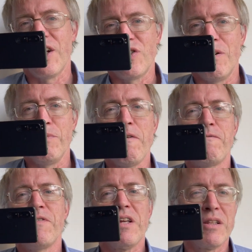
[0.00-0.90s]
drum, you
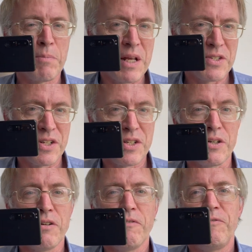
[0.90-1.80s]
feel the bass
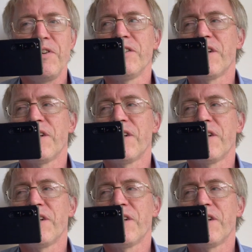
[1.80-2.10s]
guitar, you feel